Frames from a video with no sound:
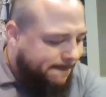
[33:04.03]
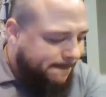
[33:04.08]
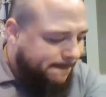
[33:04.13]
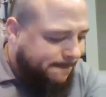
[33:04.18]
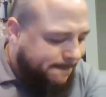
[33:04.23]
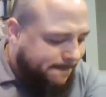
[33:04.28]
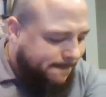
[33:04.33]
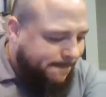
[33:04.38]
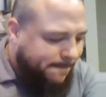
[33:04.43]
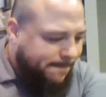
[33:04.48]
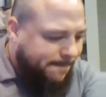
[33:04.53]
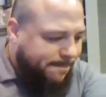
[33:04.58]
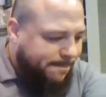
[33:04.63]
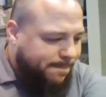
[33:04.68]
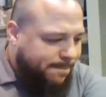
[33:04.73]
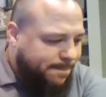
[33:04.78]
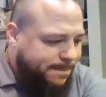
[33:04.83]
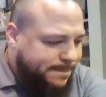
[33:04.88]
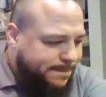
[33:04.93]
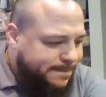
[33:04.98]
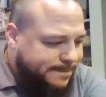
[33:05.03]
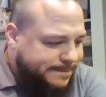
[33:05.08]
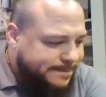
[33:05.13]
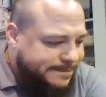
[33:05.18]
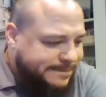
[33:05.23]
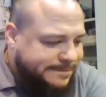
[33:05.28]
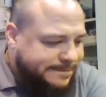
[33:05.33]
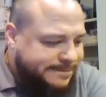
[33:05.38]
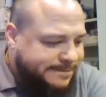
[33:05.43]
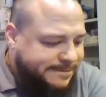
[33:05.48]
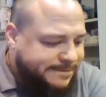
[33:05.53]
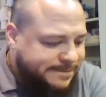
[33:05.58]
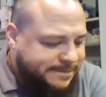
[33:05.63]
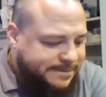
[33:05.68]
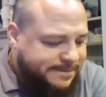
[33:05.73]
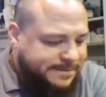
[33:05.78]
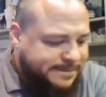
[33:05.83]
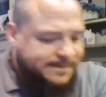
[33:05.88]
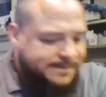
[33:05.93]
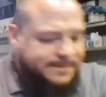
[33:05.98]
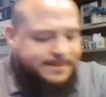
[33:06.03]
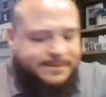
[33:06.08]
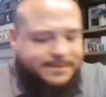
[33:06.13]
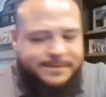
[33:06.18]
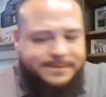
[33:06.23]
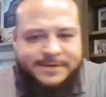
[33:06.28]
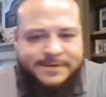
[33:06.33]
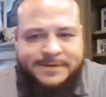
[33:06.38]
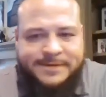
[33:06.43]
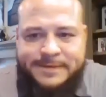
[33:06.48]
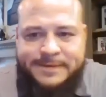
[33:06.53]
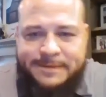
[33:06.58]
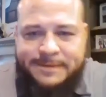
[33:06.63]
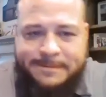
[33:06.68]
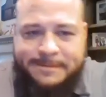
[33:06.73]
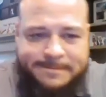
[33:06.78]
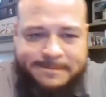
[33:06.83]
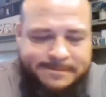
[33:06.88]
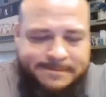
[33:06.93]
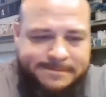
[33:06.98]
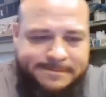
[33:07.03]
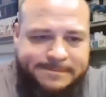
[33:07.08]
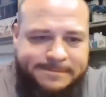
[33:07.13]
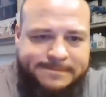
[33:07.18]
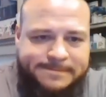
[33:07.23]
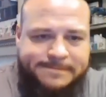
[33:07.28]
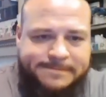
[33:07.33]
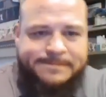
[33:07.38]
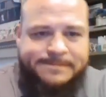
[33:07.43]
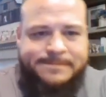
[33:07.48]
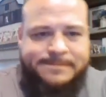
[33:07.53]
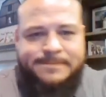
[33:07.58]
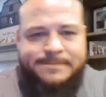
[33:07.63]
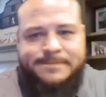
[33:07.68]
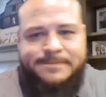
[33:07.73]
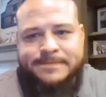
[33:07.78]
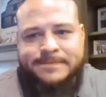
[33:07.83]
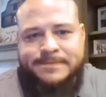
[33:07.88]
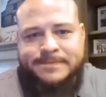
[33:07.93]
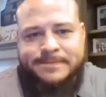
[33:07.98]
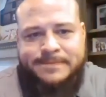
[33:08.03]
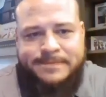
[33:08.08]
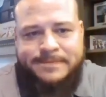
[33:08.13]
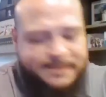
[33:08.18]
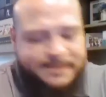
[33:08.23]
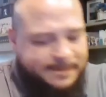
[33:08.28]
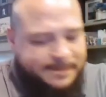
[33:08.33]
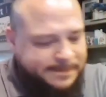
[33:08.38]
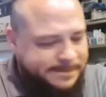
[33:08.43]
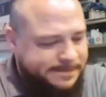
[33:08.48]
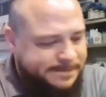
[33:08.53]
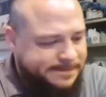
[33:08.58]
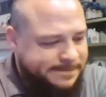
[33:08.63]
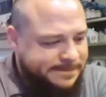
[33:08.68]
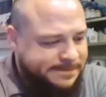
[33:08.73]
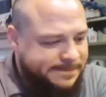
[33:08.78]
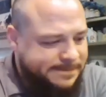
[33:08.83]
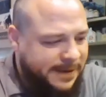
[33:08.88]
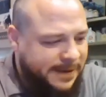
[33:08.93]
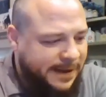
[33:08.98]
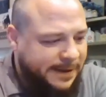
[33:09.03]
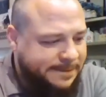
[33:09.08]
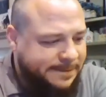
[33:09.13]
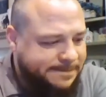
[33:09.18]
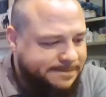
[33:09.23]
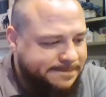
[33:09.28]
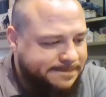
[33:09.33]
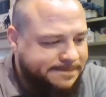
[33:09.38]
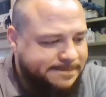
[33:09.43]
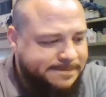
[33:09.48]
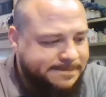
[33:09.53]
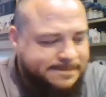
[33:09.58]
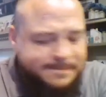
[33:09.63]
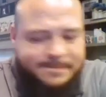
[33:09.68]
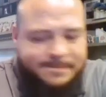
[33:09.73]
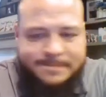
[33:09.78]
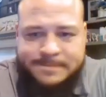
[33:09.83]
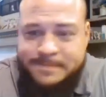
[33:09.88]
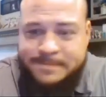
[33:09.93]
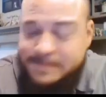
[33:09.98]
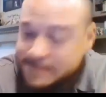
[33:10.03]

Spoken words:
(not speaking)